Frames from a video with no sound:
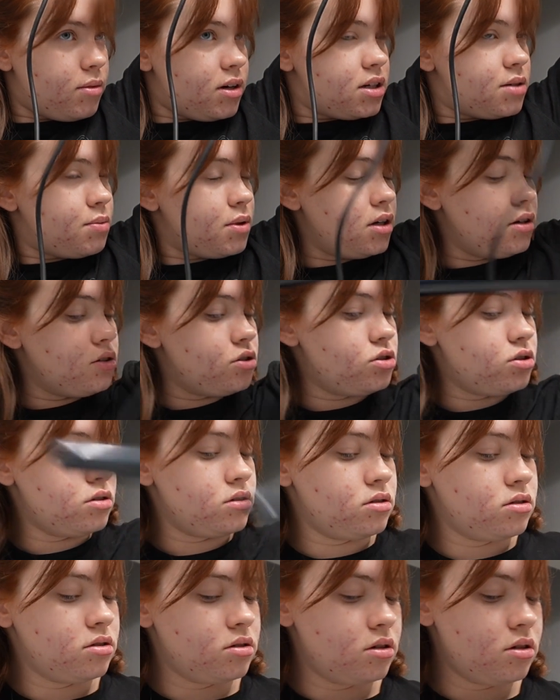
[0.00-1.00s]
my speech
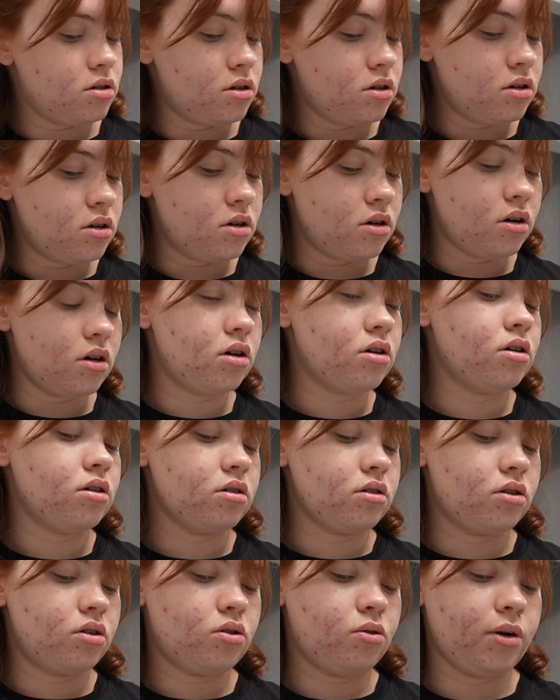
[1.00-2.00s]
on
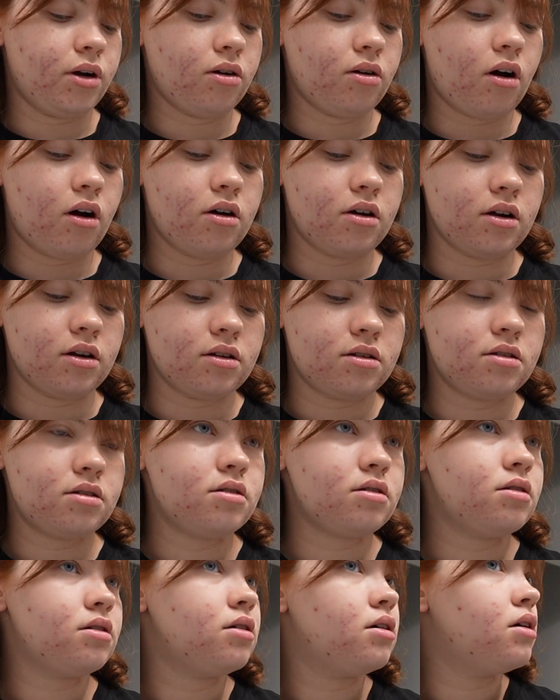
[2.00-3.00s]
a queer
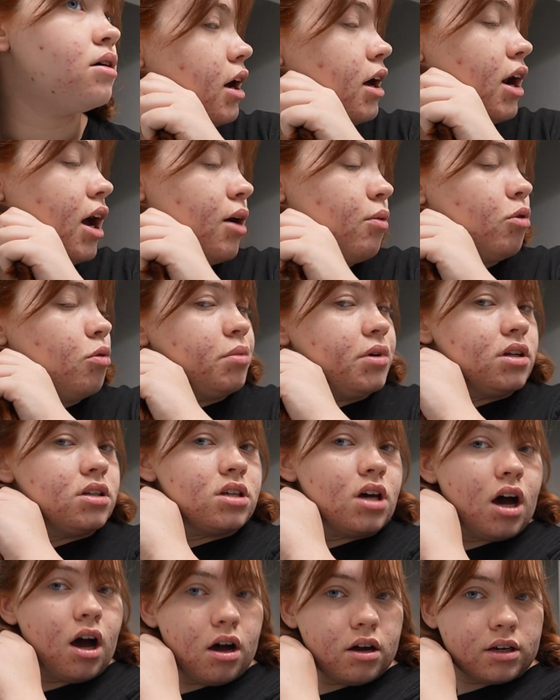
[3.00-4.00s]
artist, and I will be
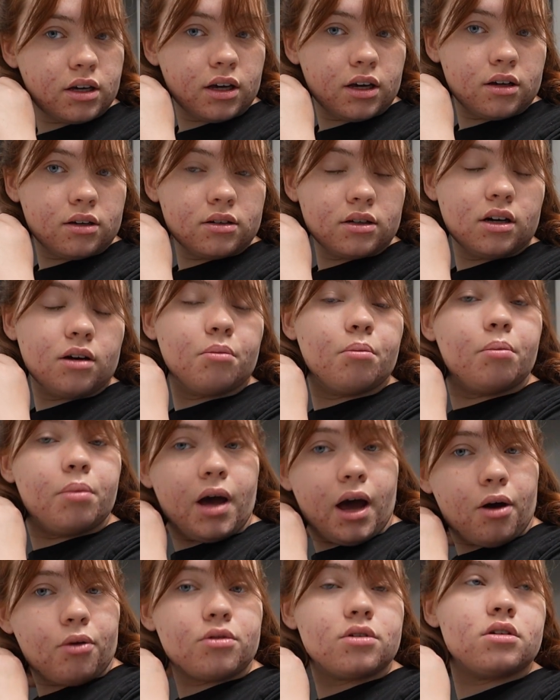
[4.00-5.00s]
talking
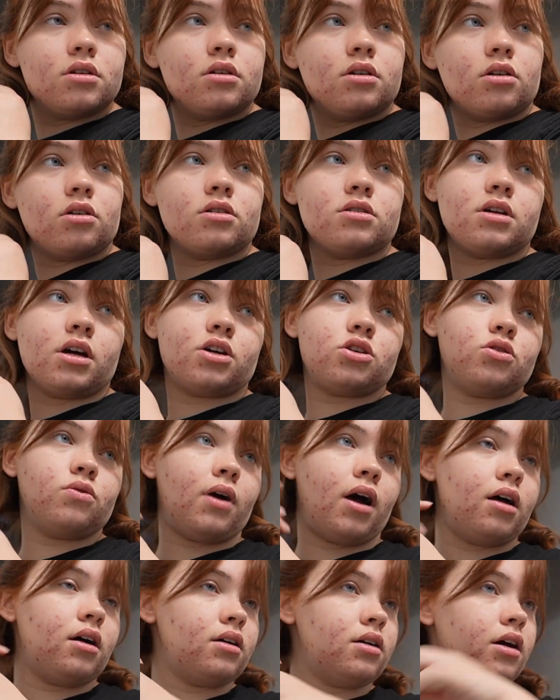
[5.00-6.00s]
about her
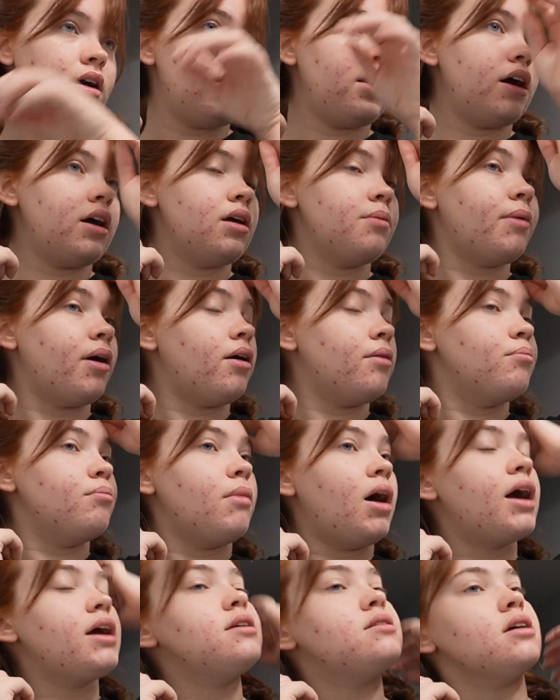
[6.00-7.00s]
sexuality and about
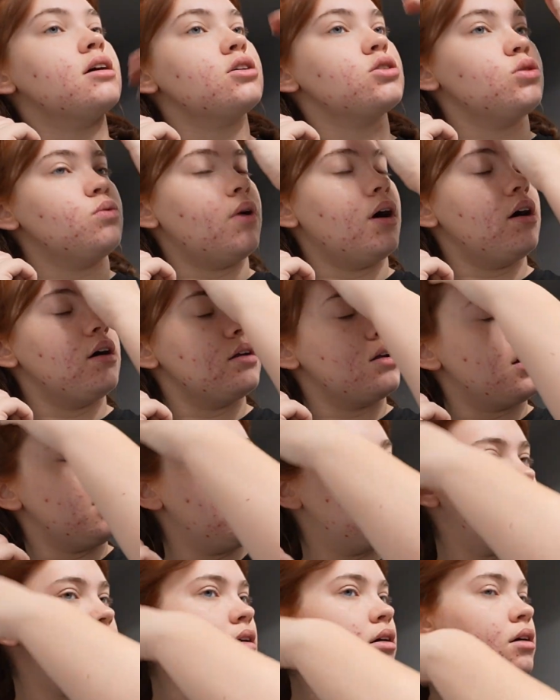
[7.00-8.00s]
my sexuality